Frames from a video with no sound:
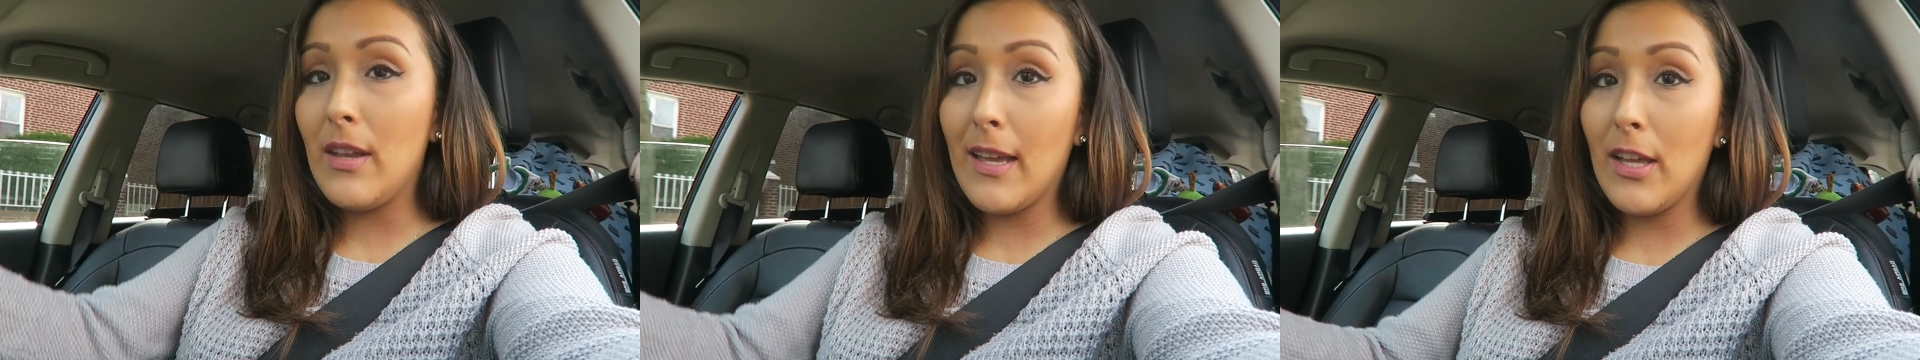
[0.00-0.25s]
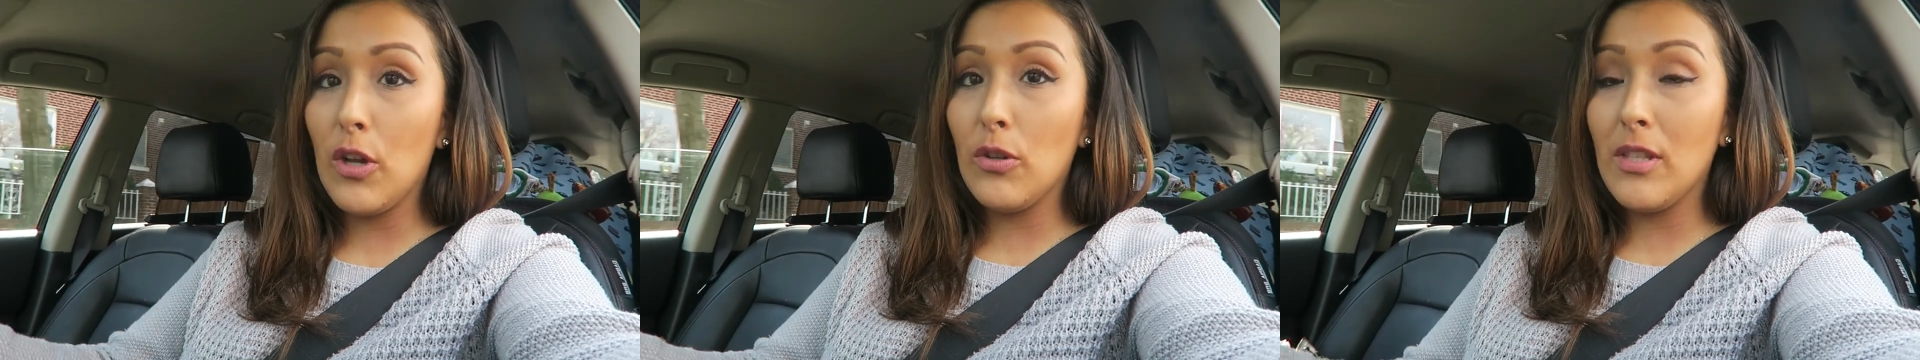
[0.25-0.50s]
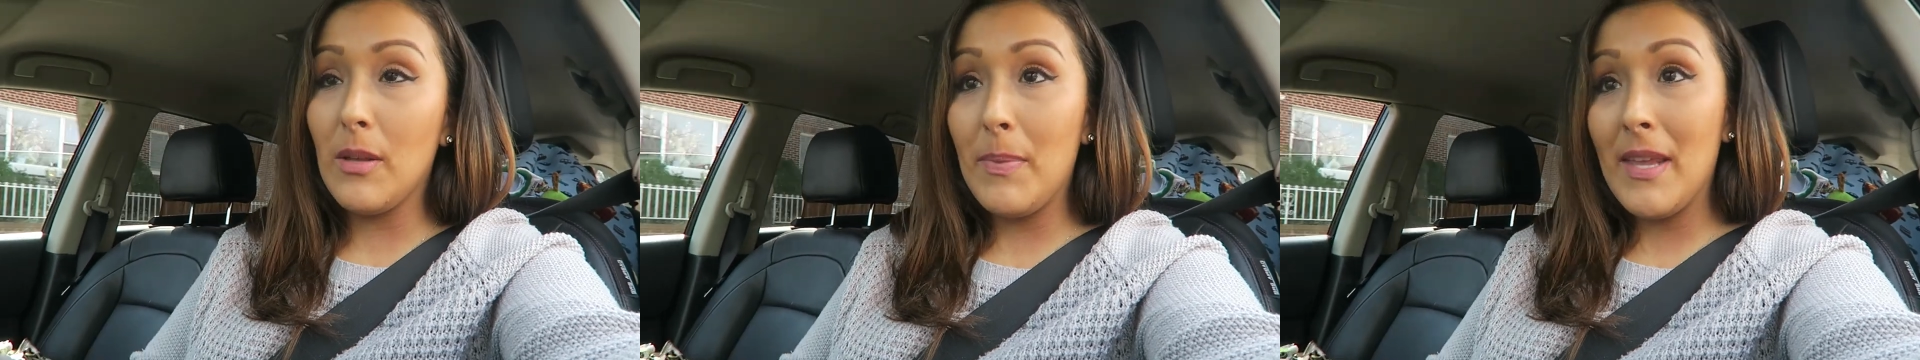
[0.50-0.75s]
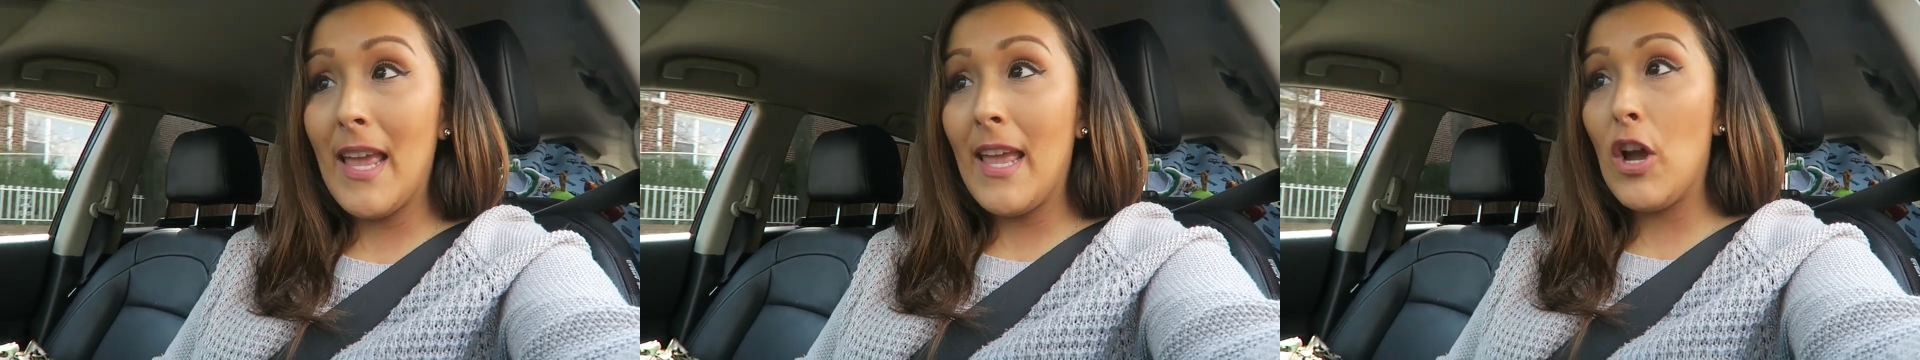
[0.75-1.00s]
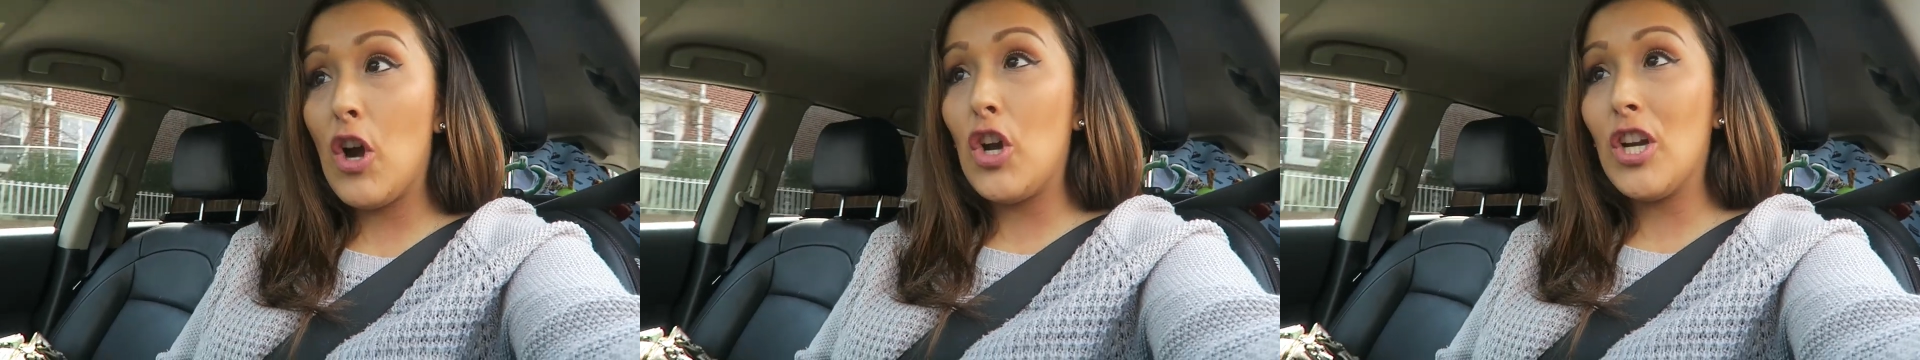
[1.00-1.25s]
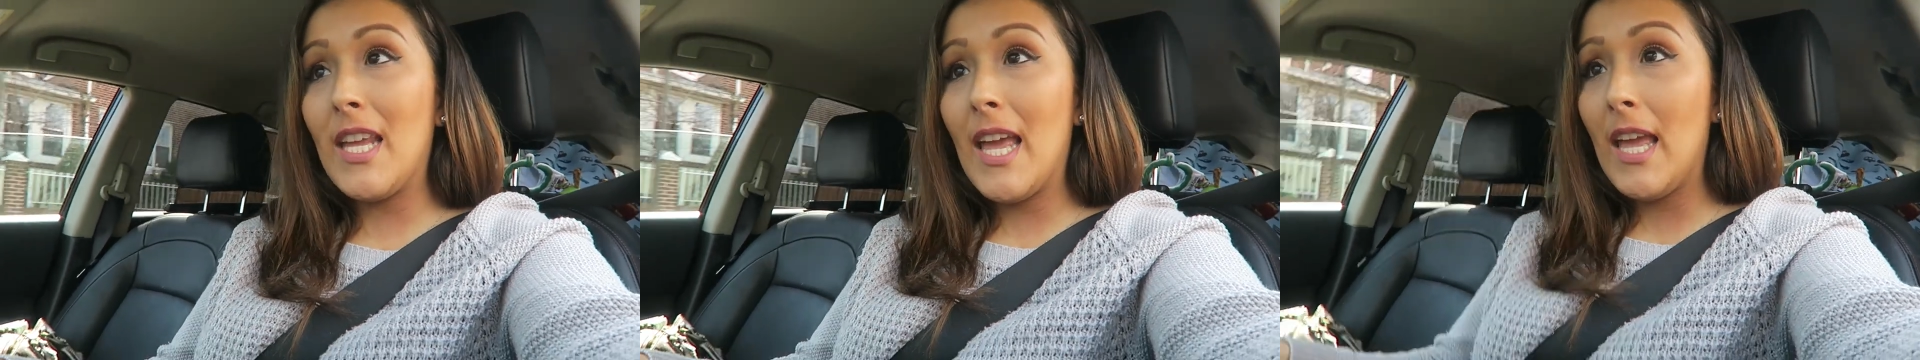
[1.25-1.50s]
and I could go to the
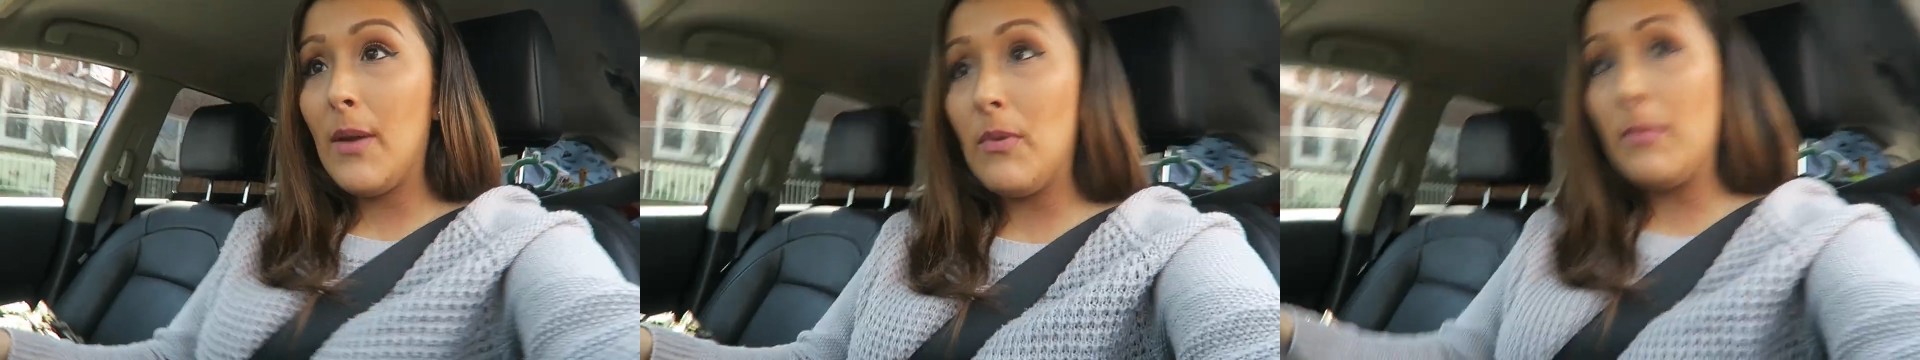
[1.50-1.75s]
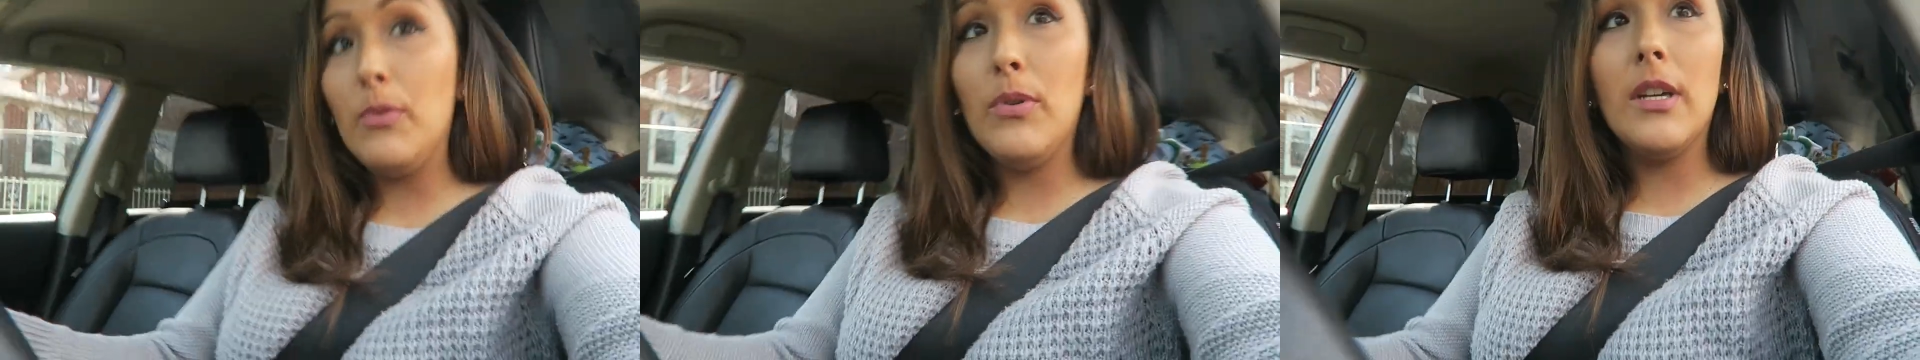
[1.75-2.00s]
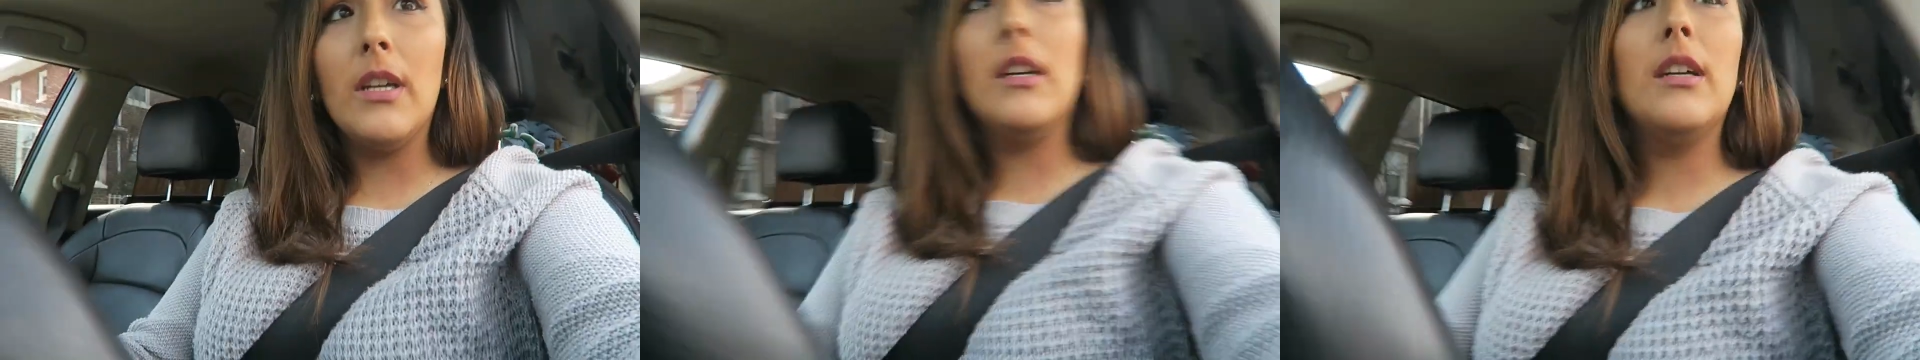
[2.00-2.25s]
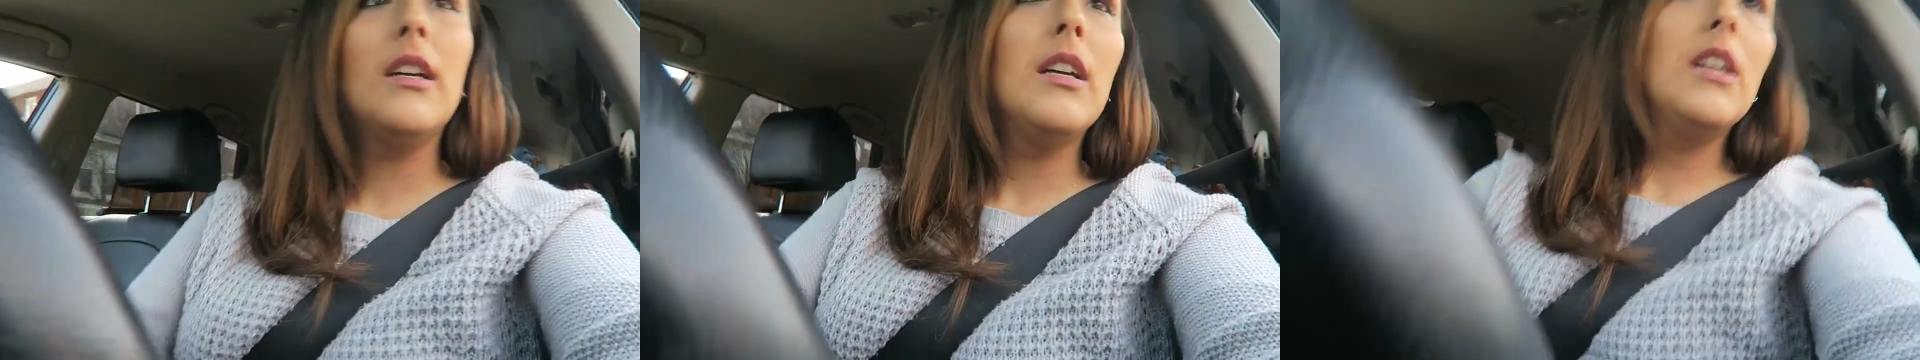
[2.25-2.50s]
PARK with Buddha